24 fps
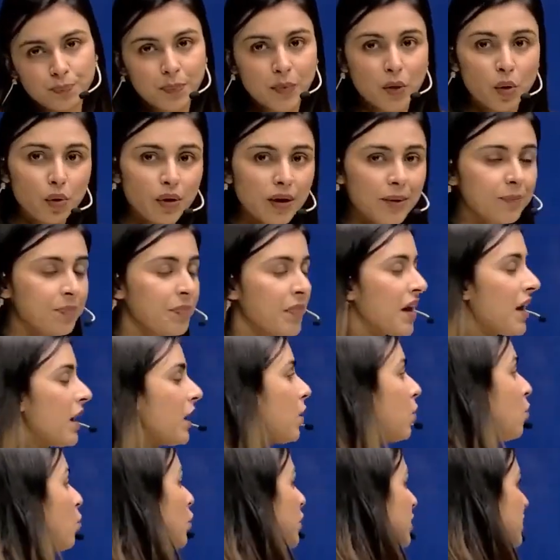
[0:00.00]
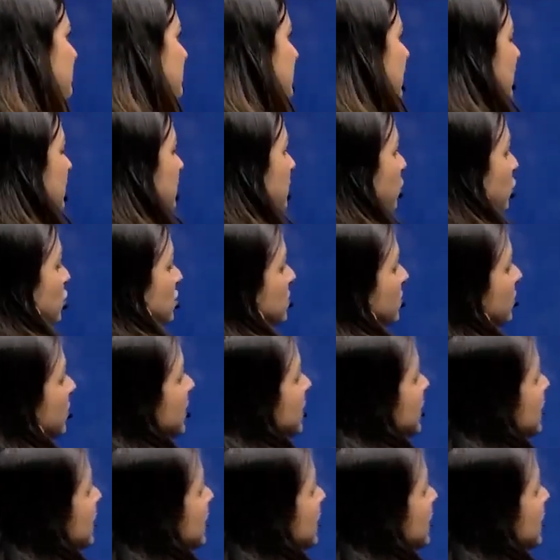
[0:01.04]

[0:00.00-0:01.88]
Okay, what is the other possibility?